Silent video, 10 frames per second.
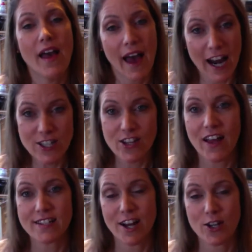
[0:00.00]
Actually,
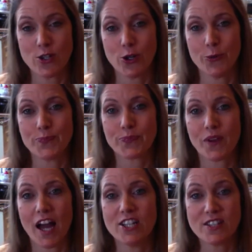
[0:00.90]
that's not true.
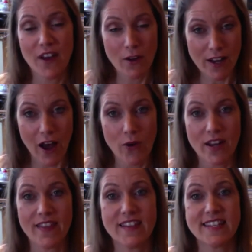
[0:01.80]
I just found
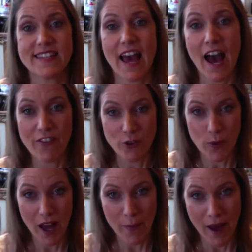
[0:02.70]
out, and this is after
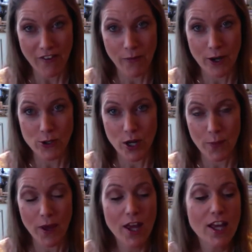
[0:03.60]
we got back from our trip.